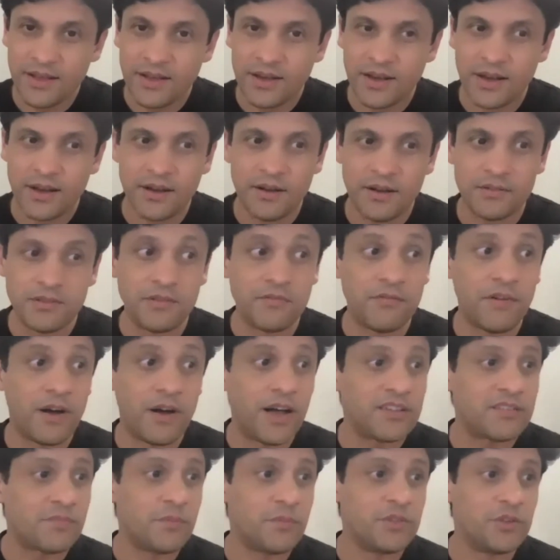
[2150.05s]
The
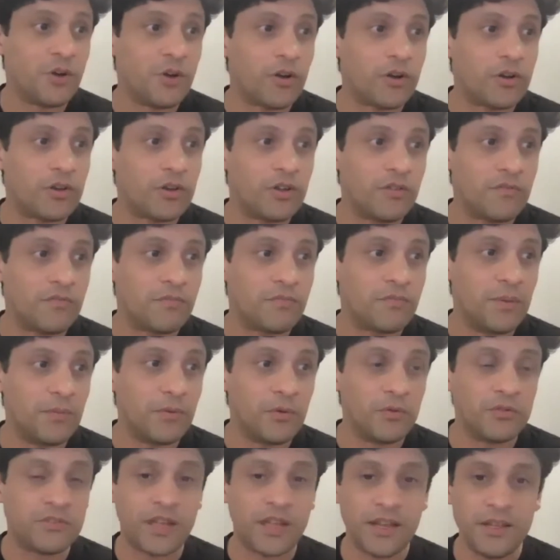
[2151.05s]
vast majority of people
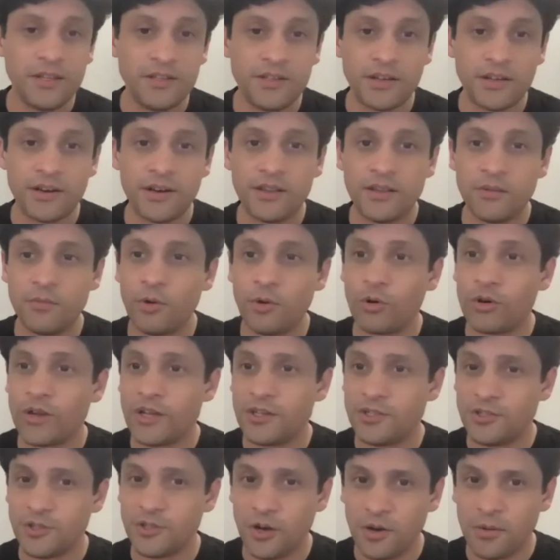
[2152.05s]
who study journalism don't
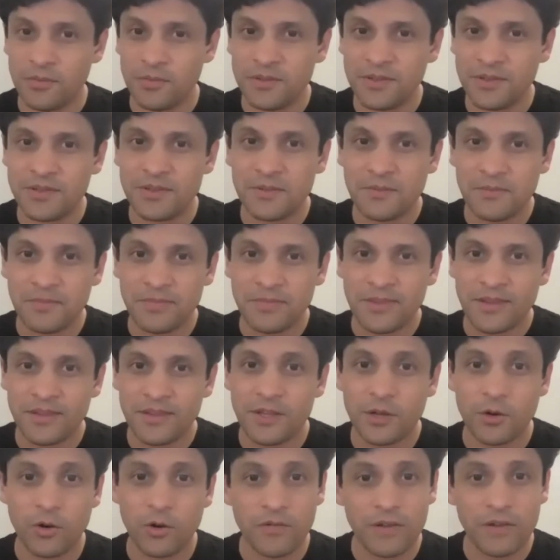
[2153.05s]
get jobs.
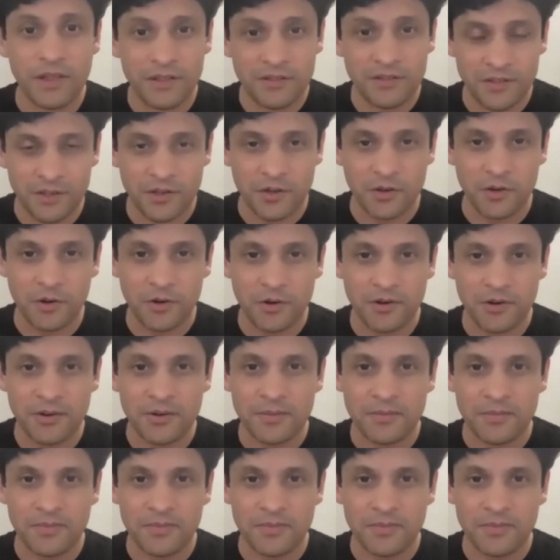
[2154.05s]
They're always insecure.